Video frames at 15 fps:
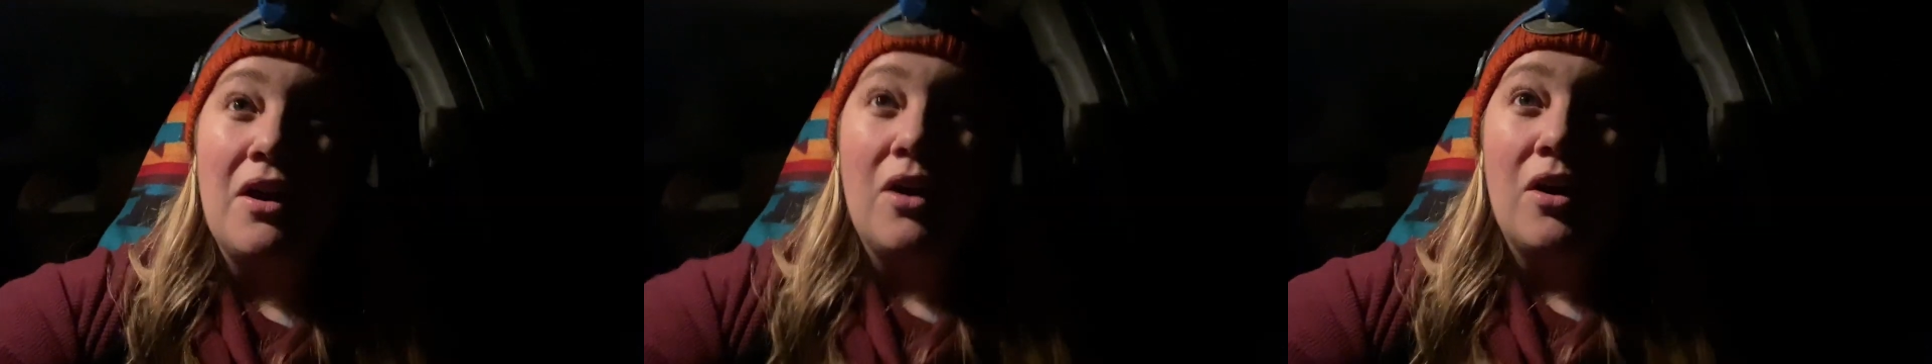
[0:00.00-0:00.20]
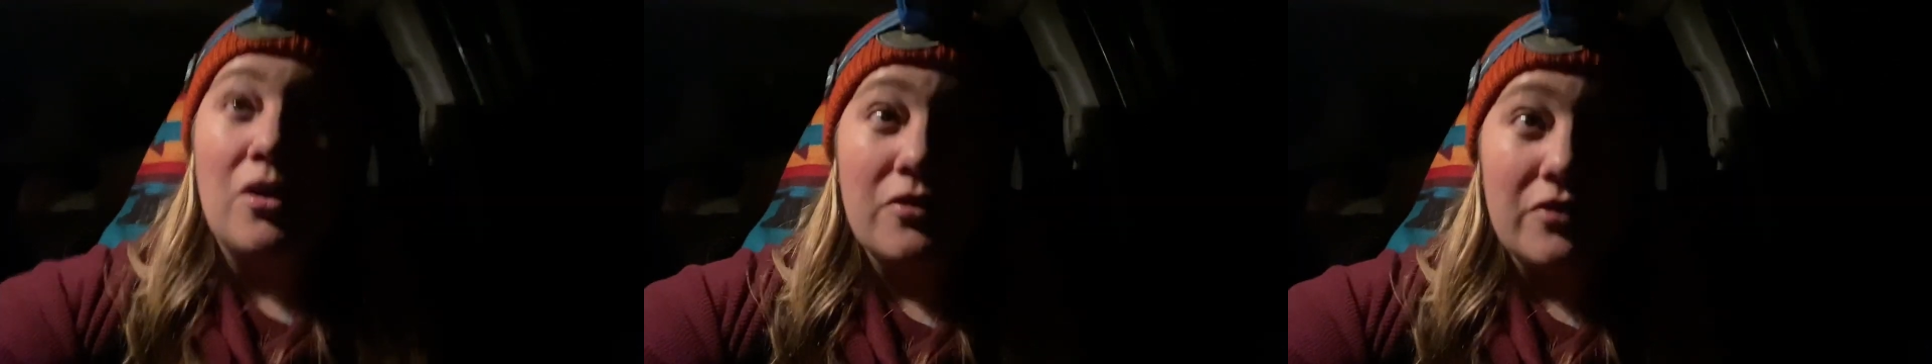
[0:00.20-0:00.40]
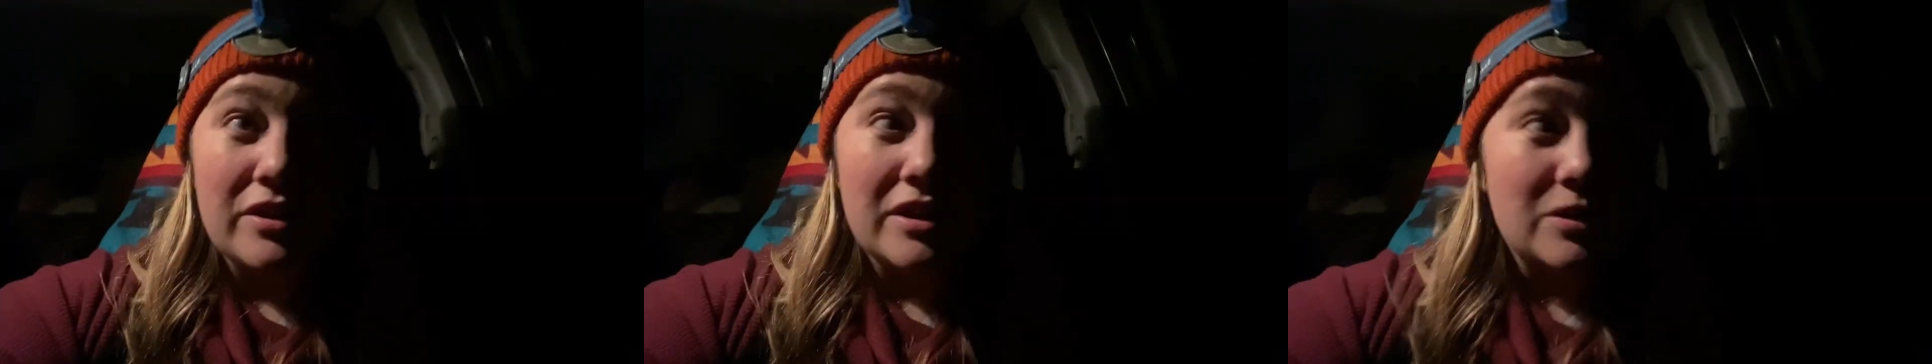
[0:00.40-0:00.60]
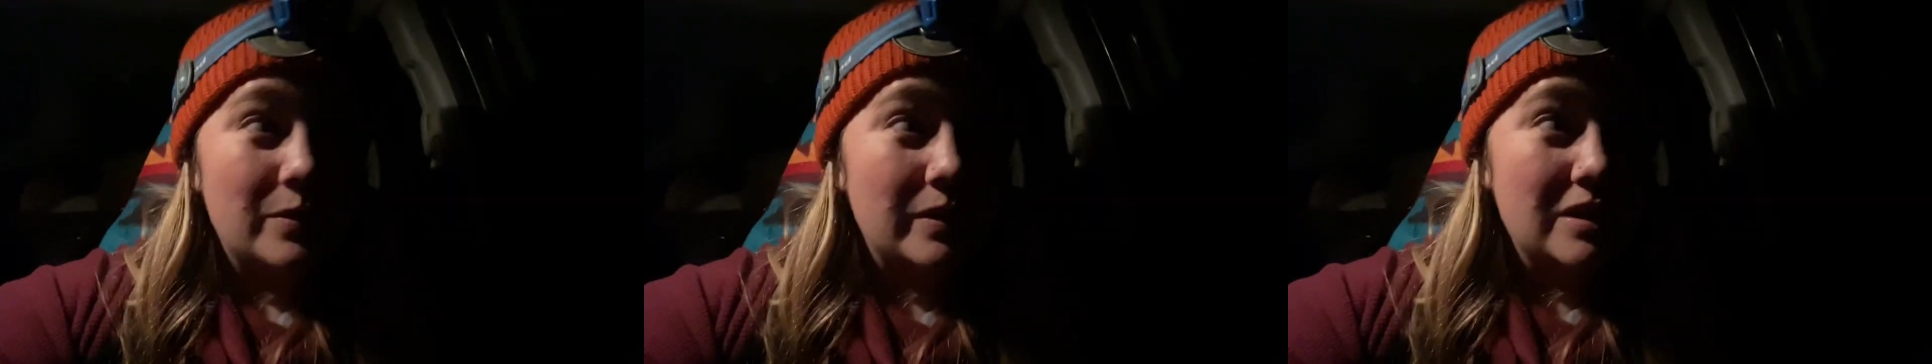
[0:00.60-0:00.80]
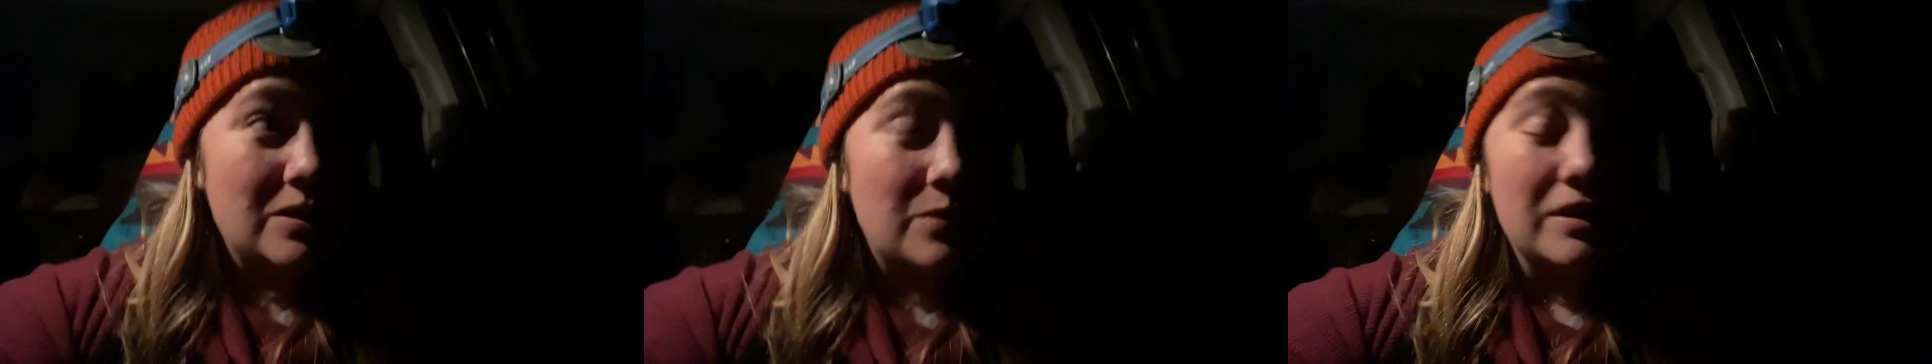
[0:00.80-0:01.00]
Hopefully
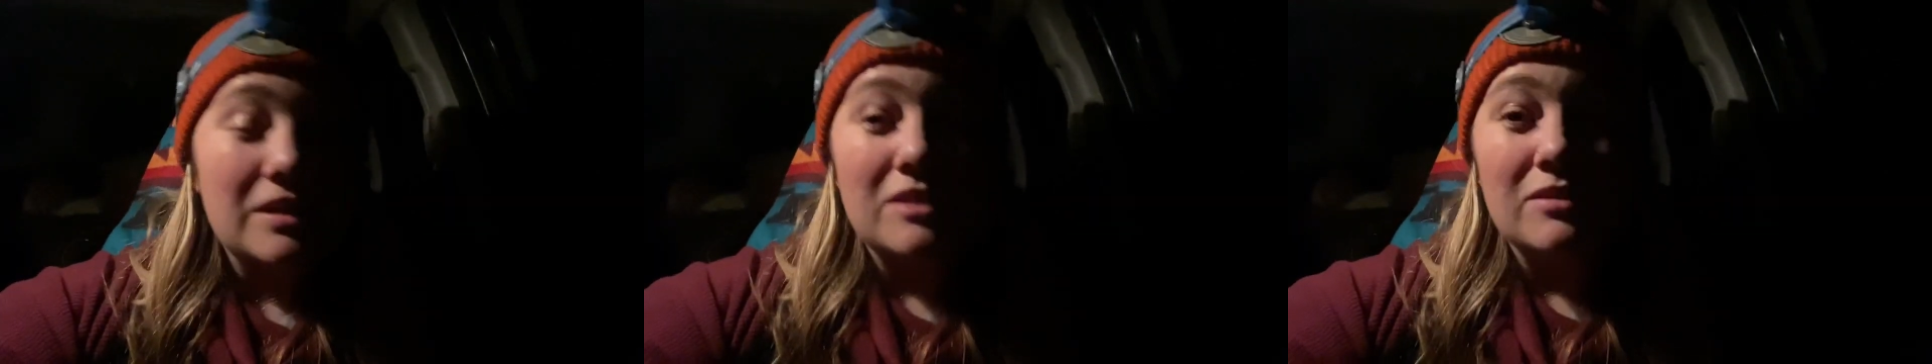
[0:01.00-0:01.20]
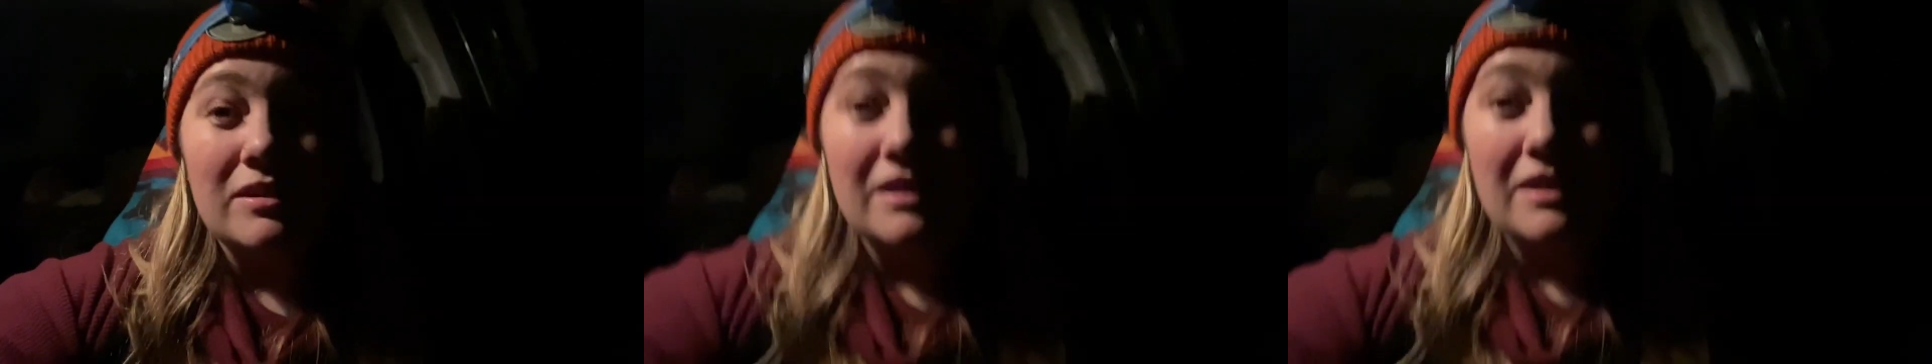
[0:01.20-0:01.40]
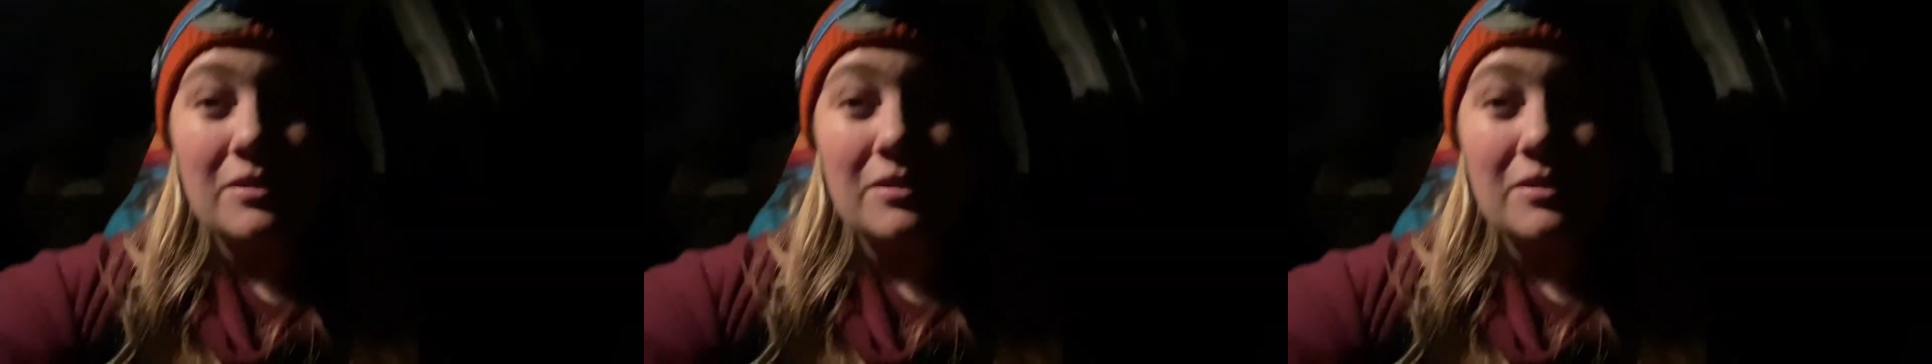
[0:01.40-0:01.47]
2023,